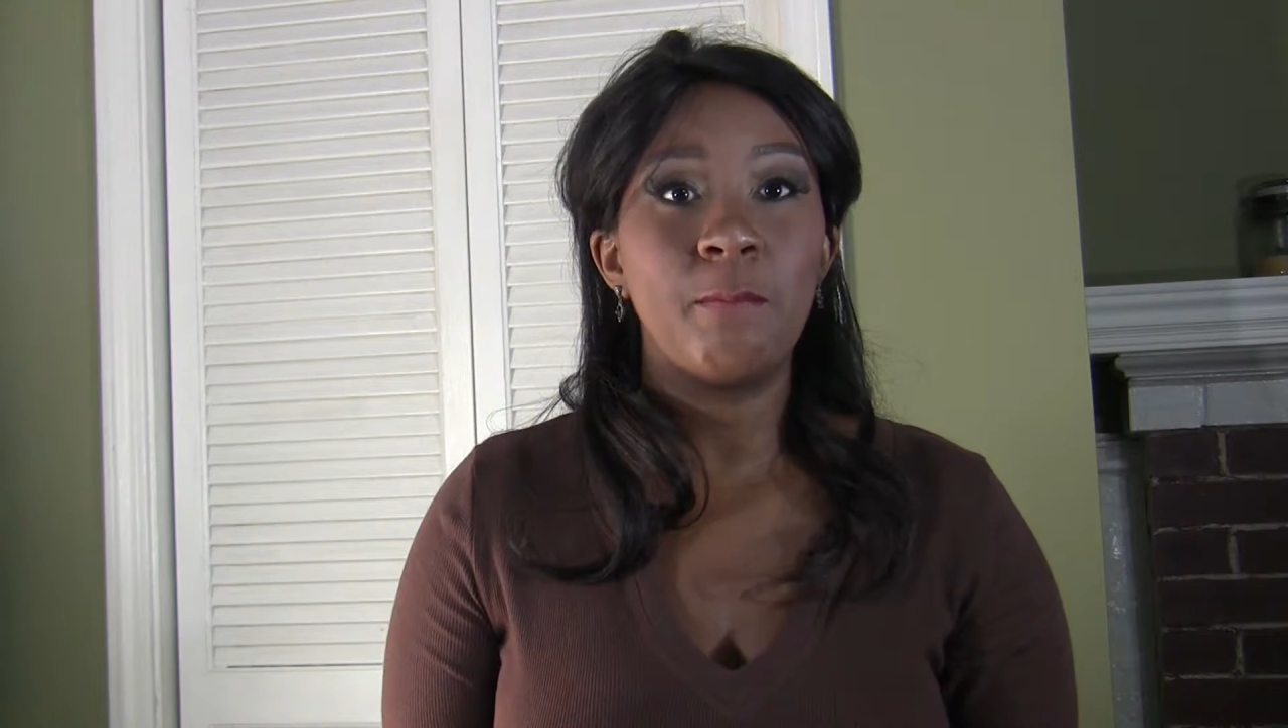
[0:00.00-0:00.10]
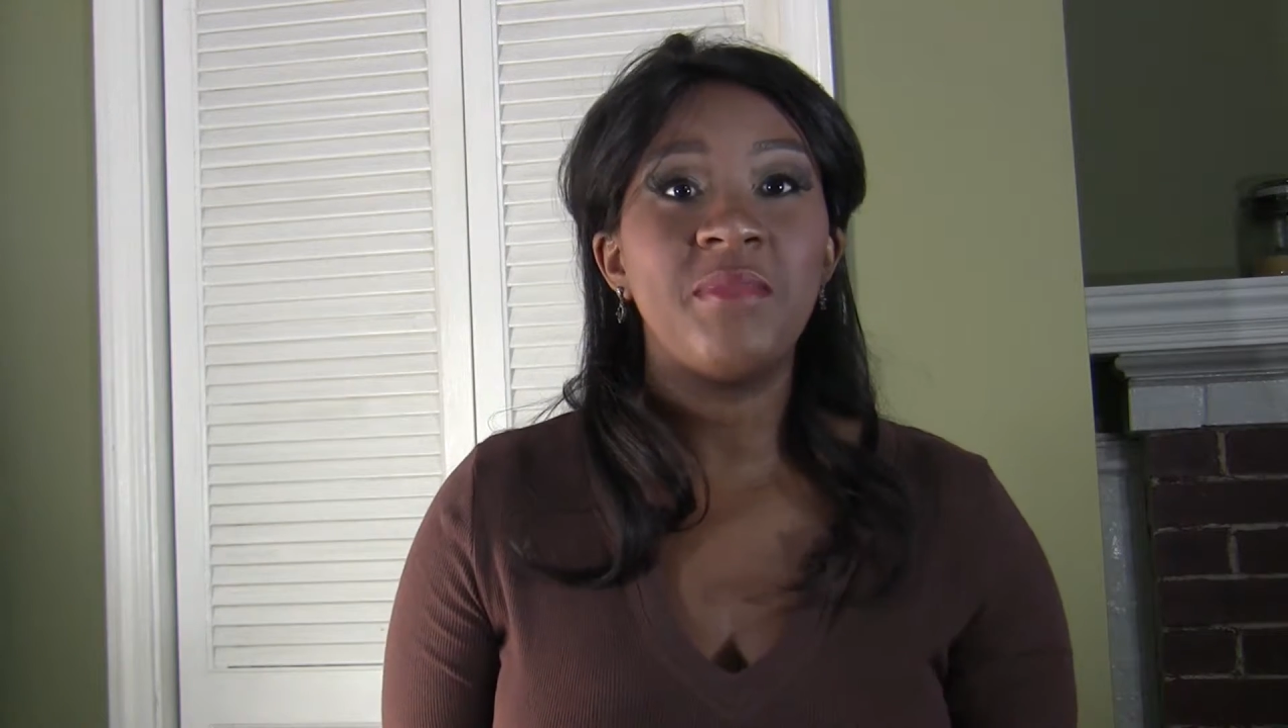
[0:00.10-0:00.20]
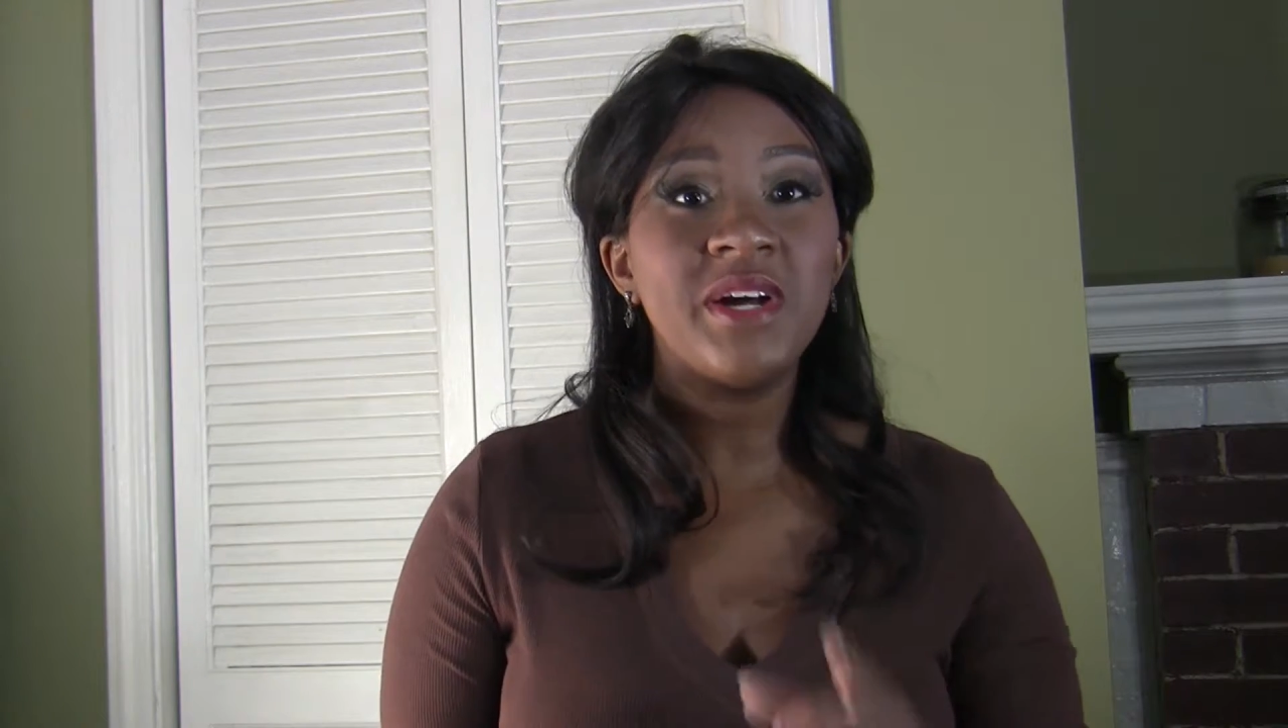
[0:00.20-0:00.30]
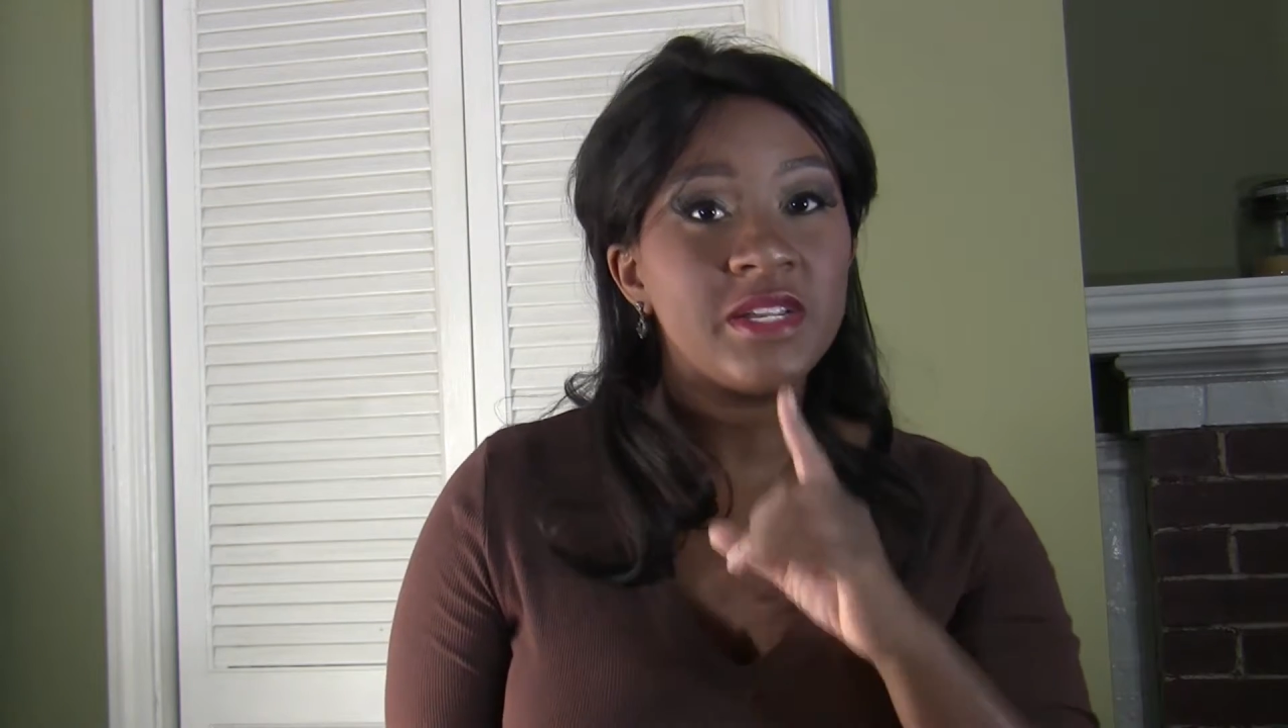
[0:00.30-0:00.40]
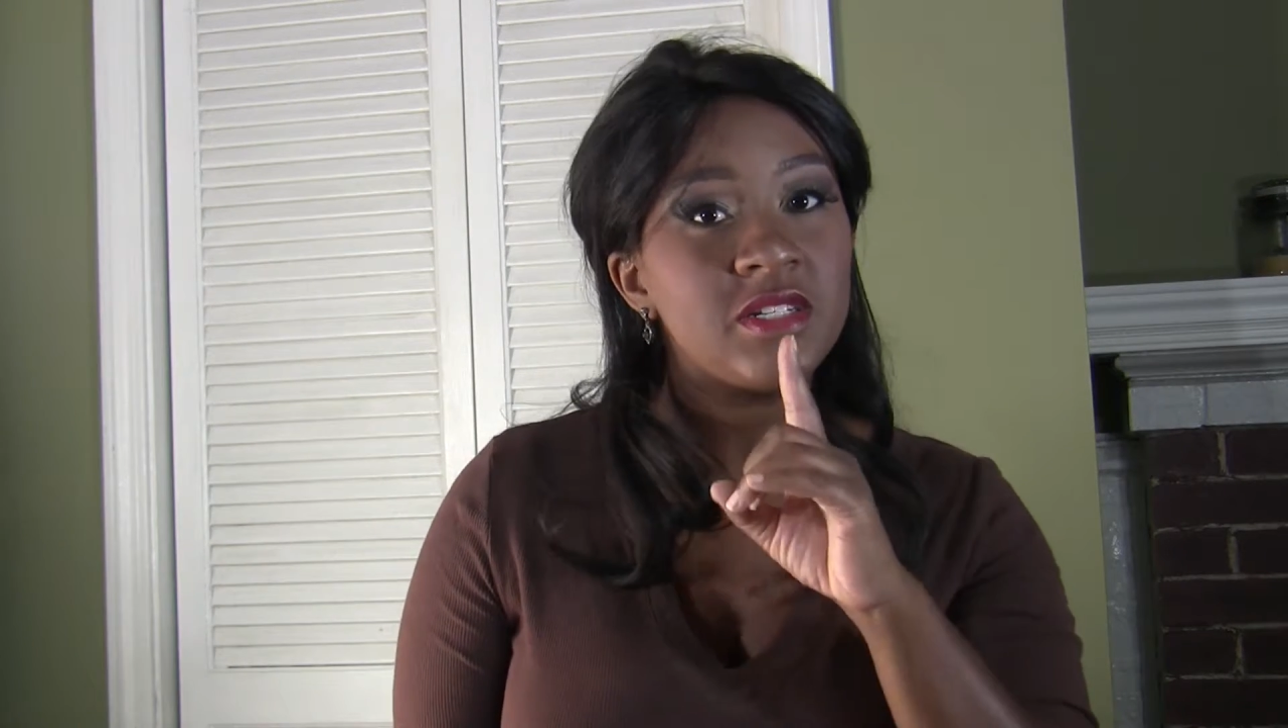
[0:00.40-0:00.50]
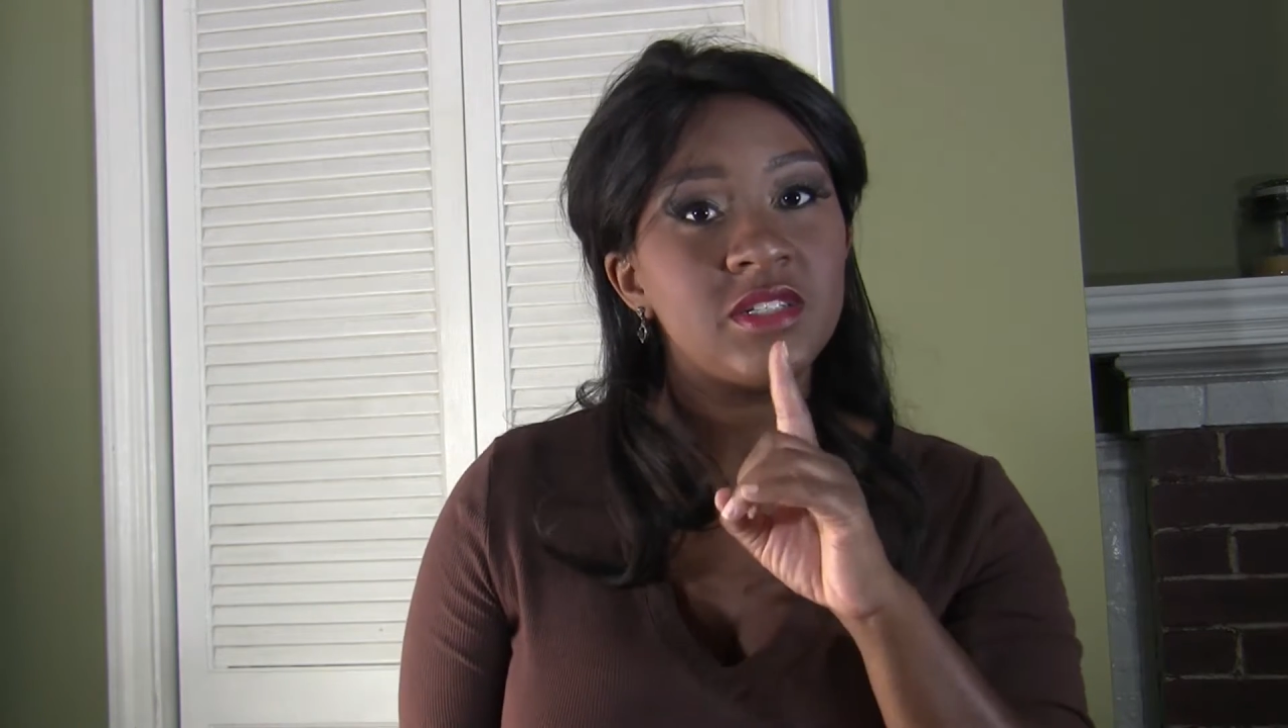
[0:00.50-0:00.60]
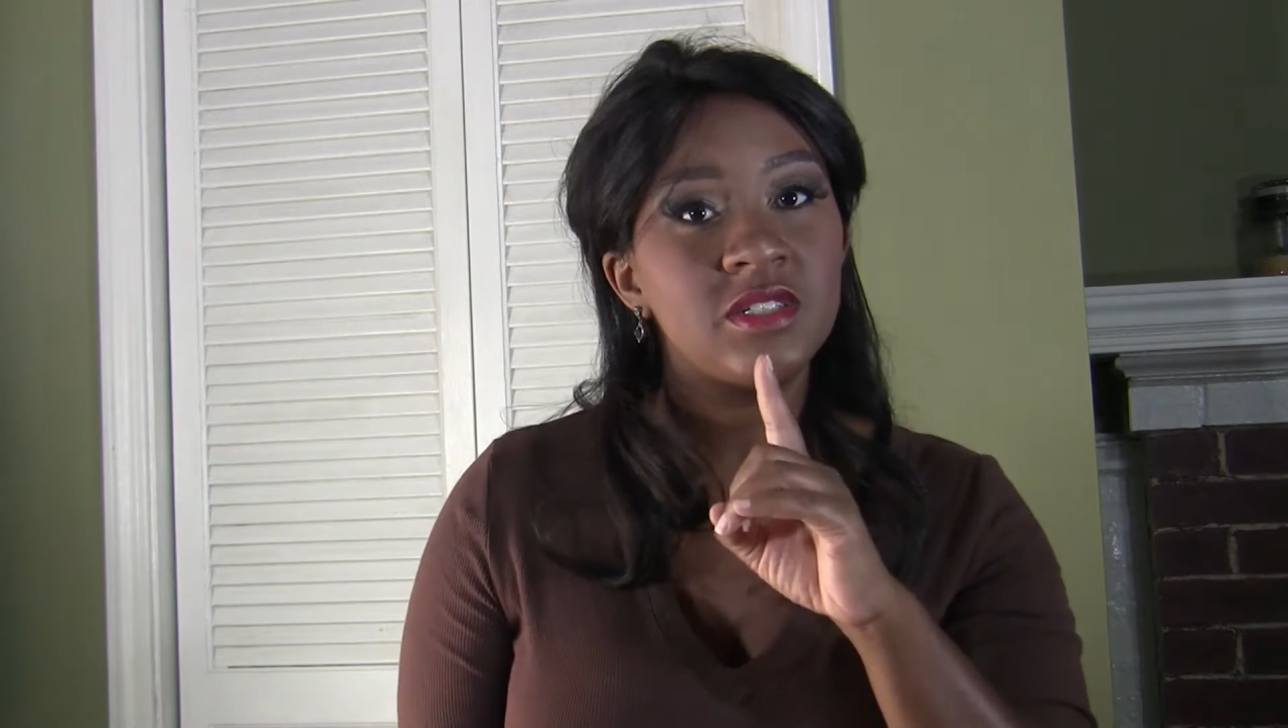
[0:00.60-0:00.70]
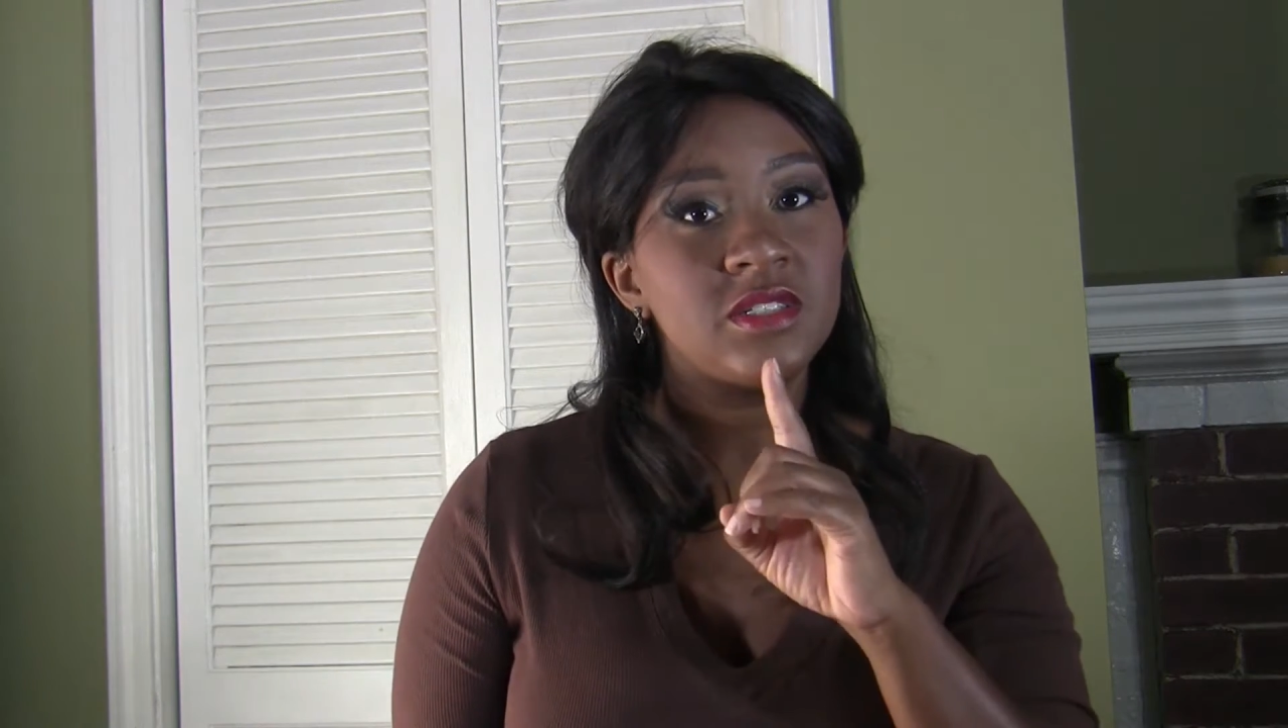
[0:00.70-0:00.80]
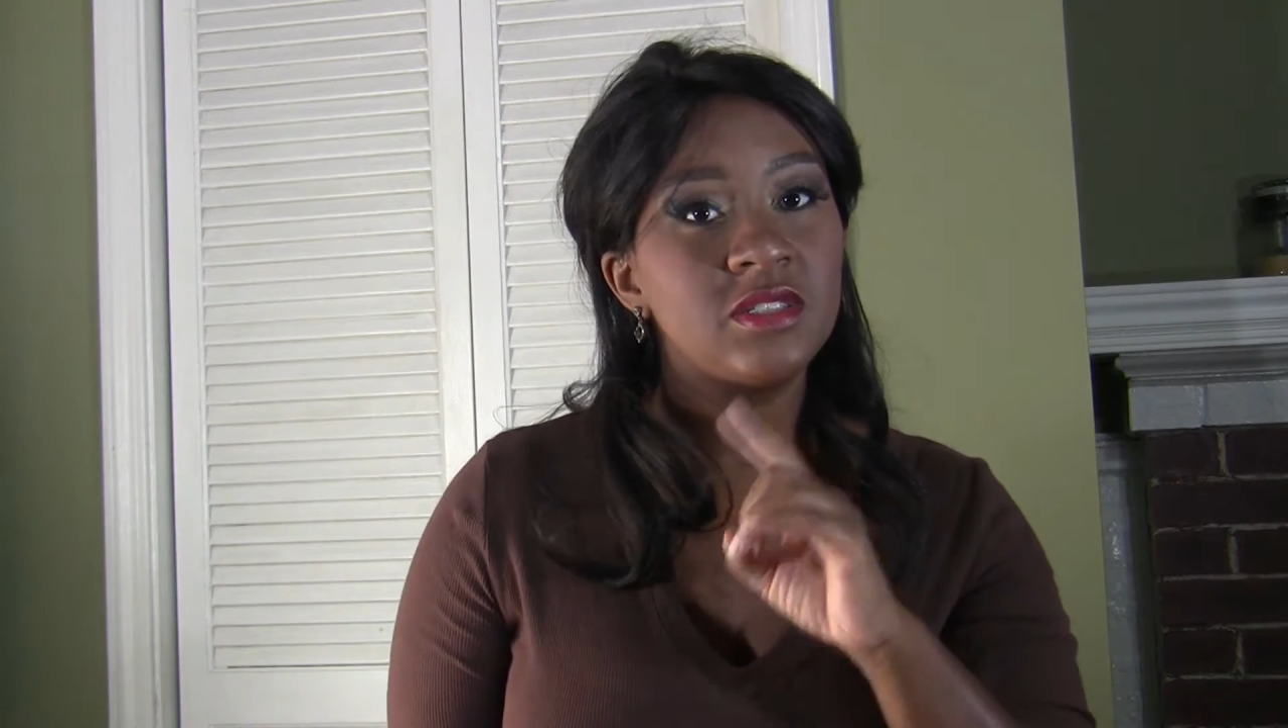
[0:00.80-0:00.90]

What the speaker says: But